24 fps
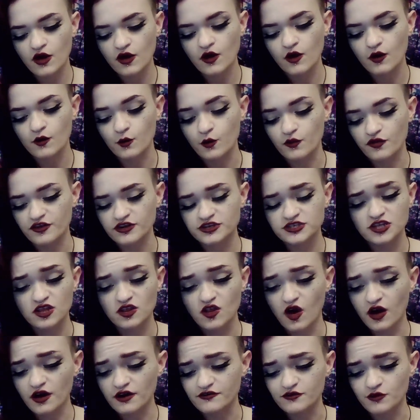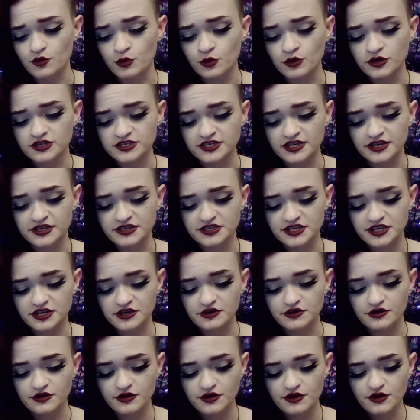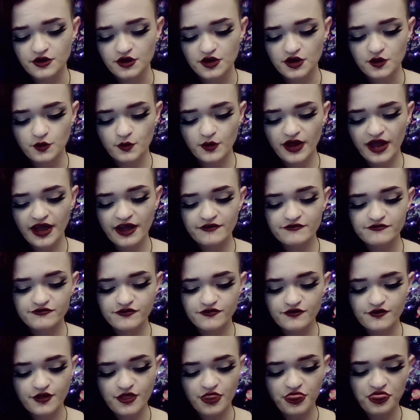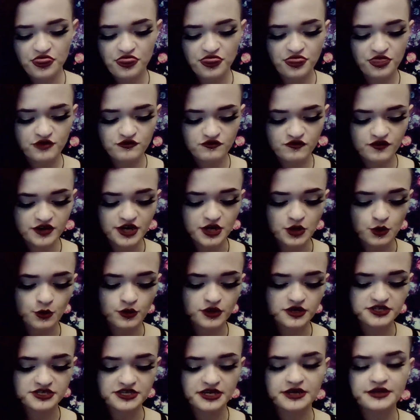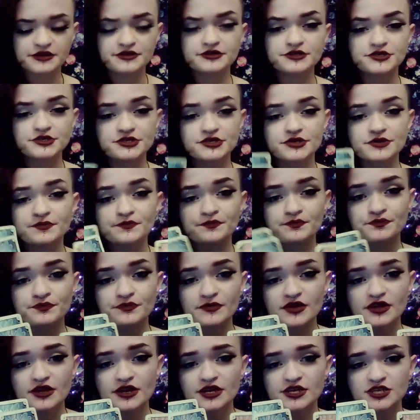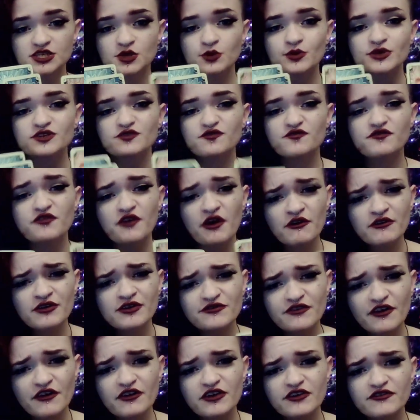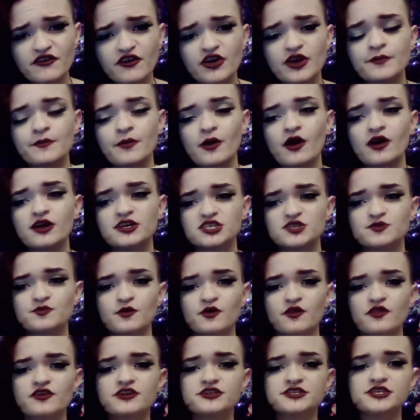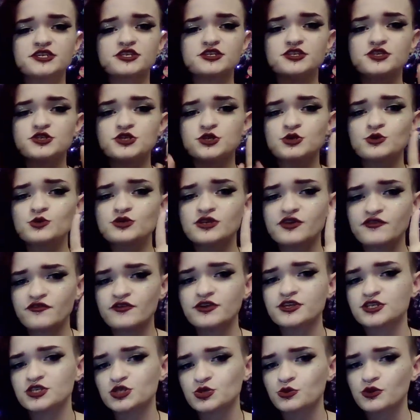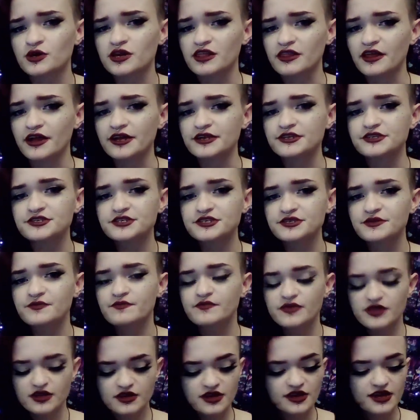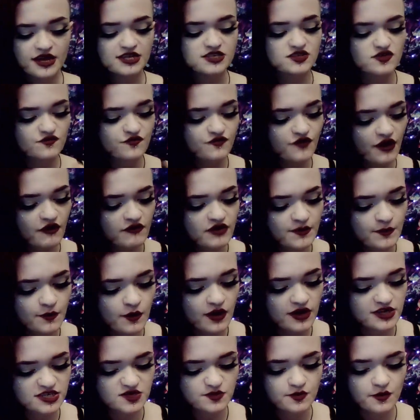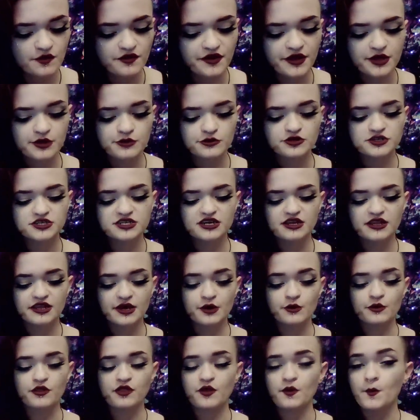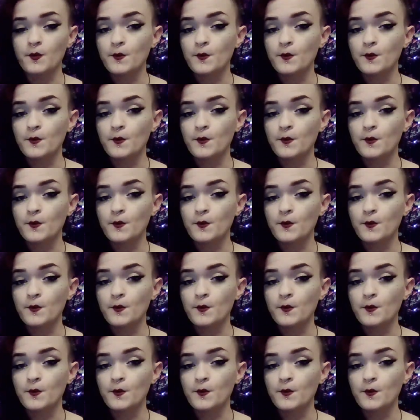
oh, there's a lot of court signs here. We have three court signs. So it's very, very, very possible this is two different storylines. It's very possible that you're dealing with